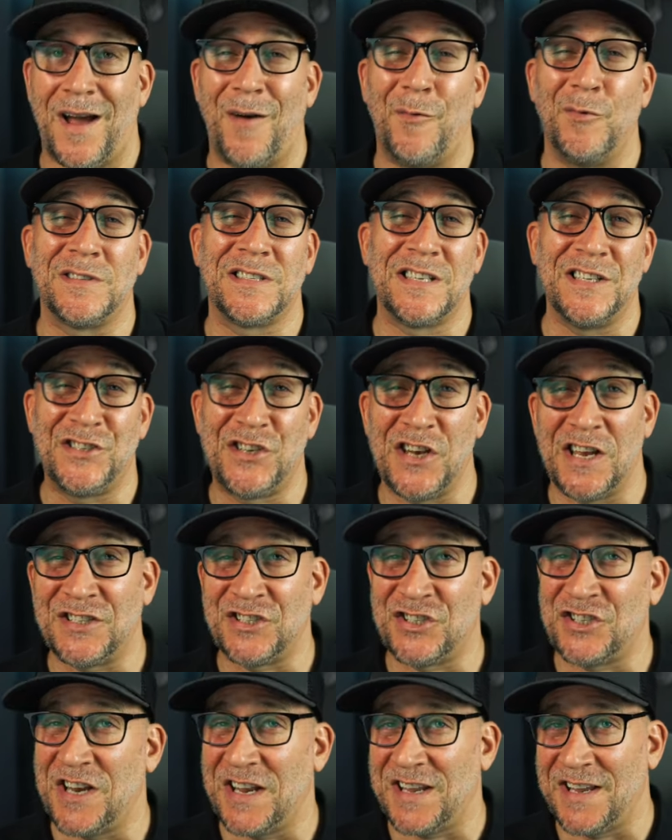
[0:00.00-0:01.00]
I would
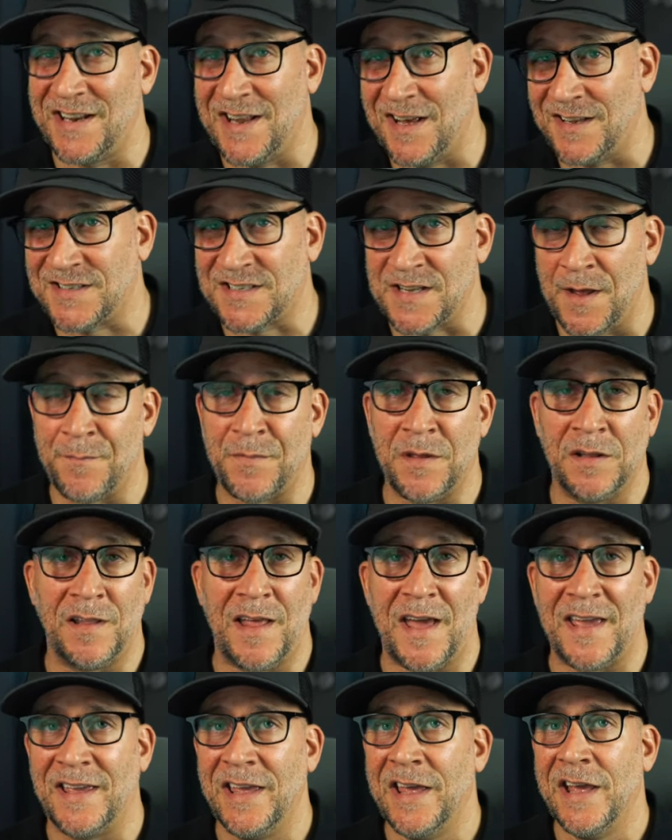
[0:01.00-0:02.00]
suggest checking out something
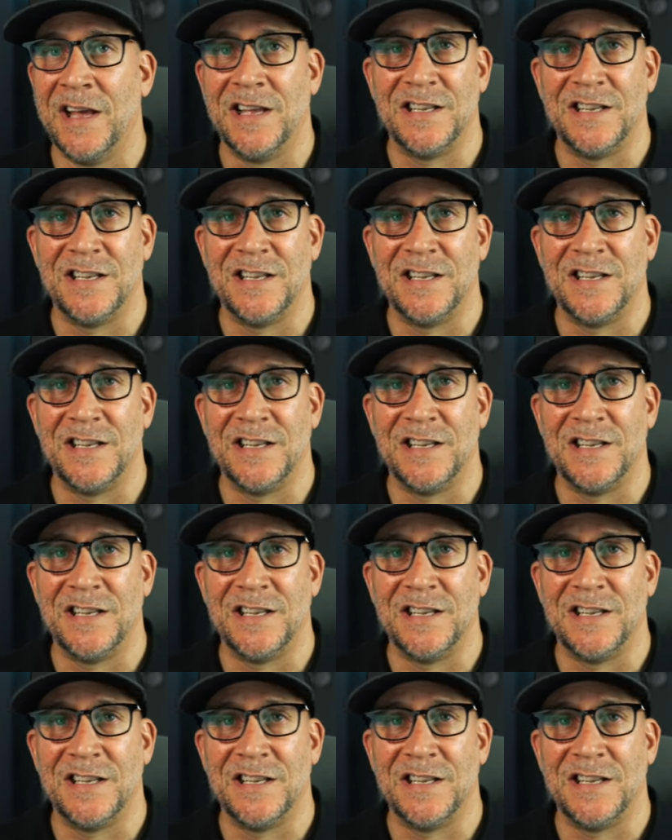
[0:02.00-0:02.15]
like